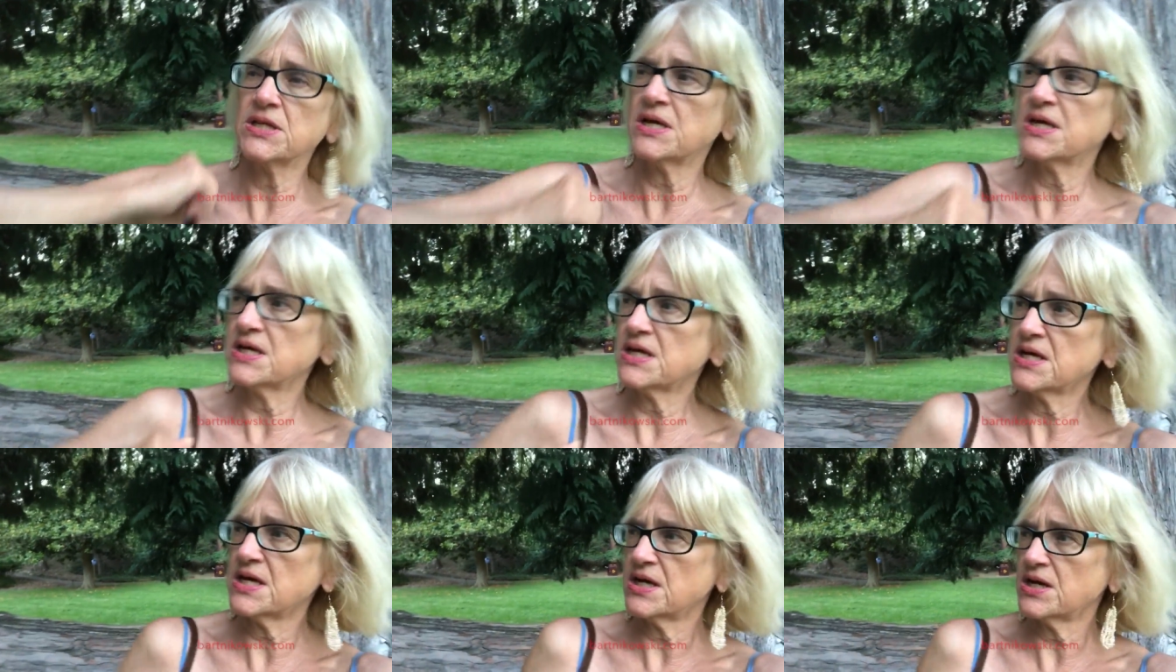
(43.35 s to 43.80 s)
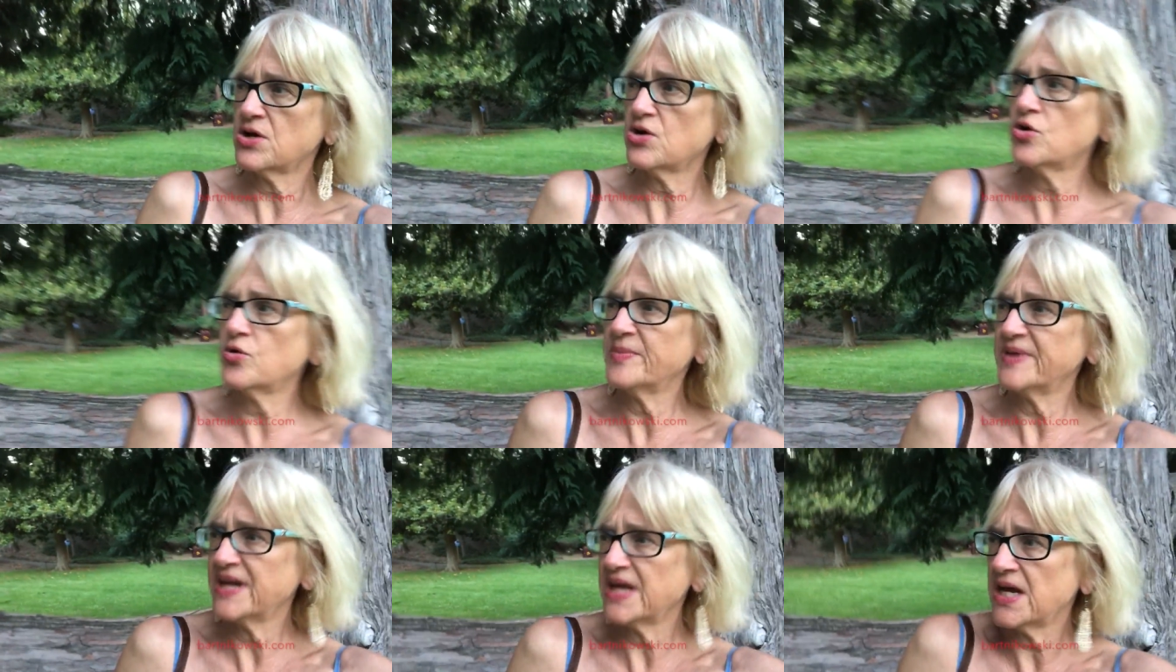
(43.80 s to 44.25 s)
I got
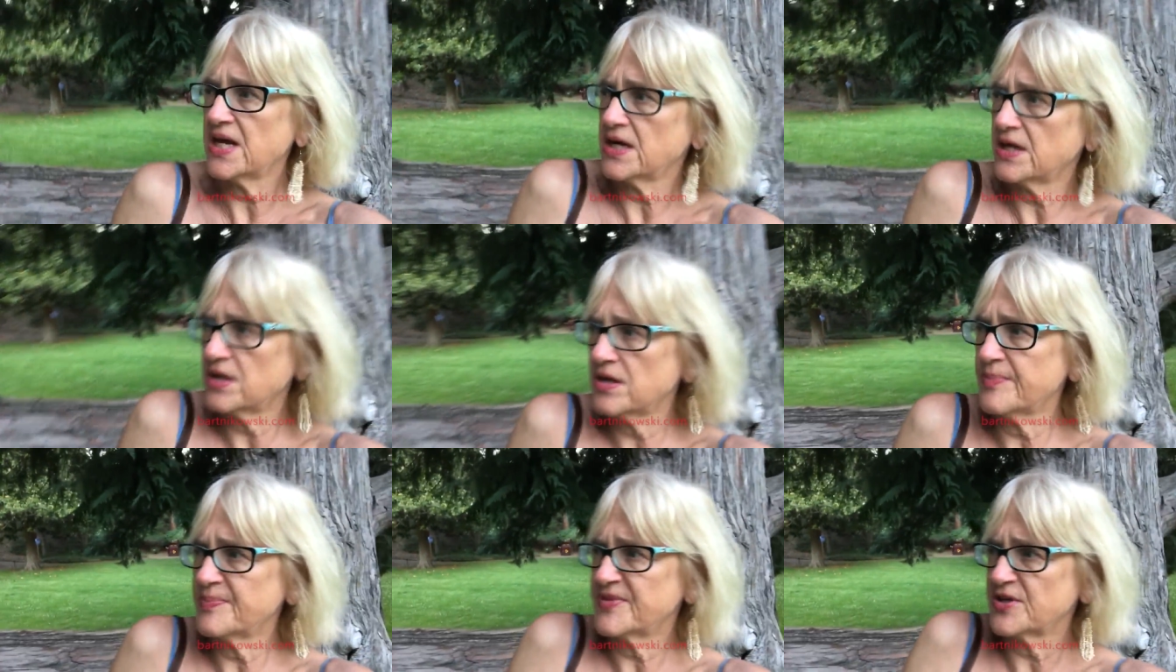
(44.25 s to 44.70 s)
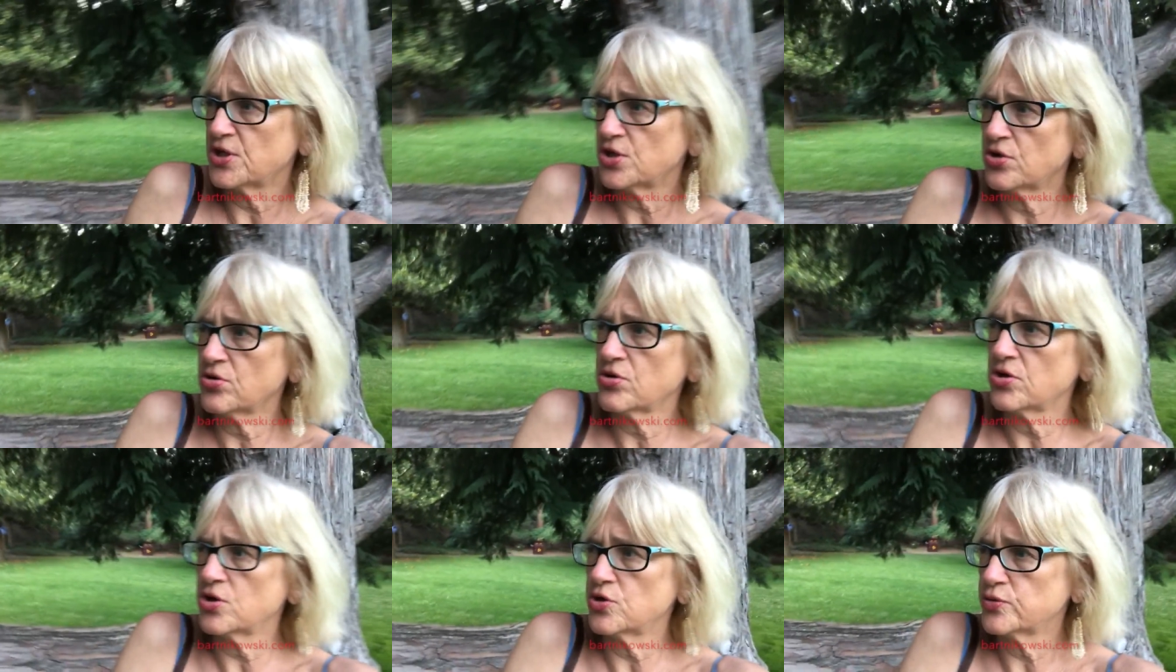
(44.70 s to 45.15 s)
home and added up the
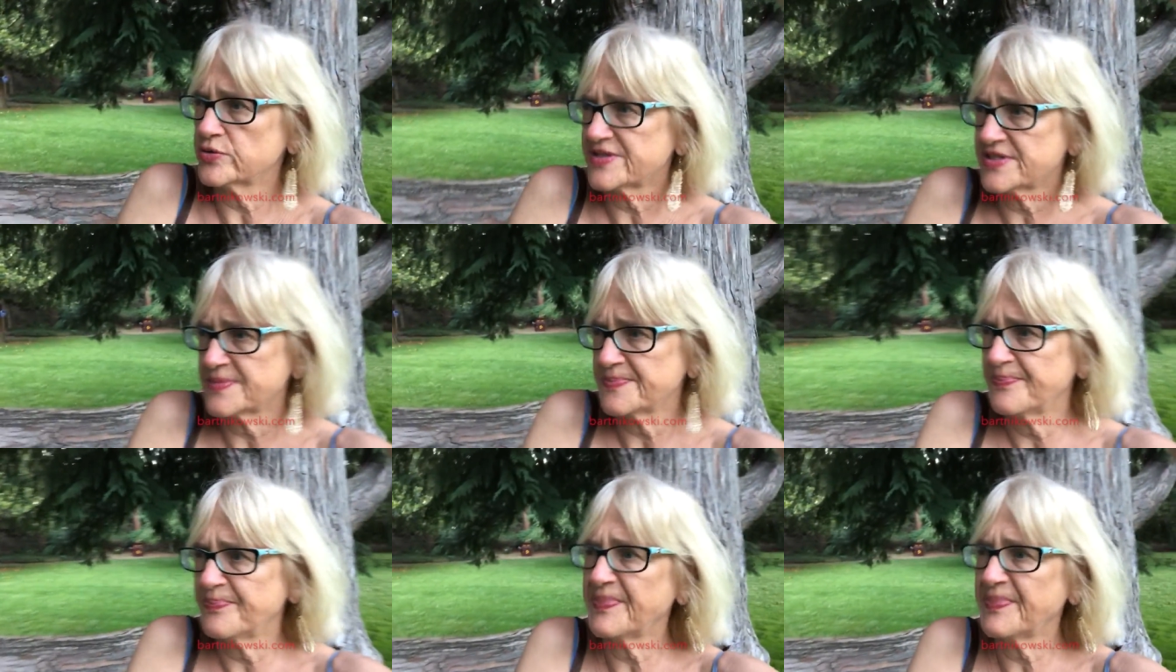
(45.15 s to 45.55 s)
euros.